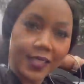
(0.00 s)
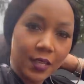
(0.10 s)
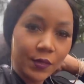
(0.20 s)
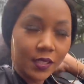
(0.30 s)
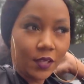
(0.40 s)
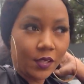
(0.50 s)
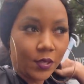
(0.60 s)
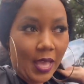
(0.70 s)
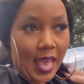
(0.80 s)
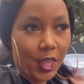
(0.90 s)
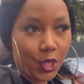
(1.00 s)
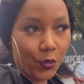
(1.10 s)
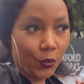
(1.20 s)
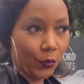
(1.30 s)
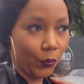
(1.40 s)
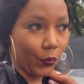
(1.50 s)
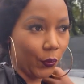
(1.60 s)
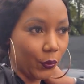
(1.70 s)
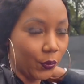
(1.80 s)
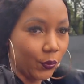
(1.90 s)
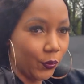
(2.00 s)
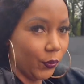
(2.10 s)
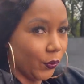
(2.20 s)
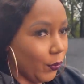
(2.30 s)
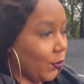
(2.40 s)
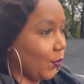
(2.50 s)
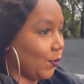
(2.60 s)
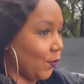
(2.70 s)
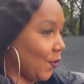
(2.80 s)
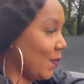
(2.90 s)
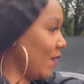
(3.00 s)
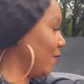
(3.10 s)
we just got to Ethos with my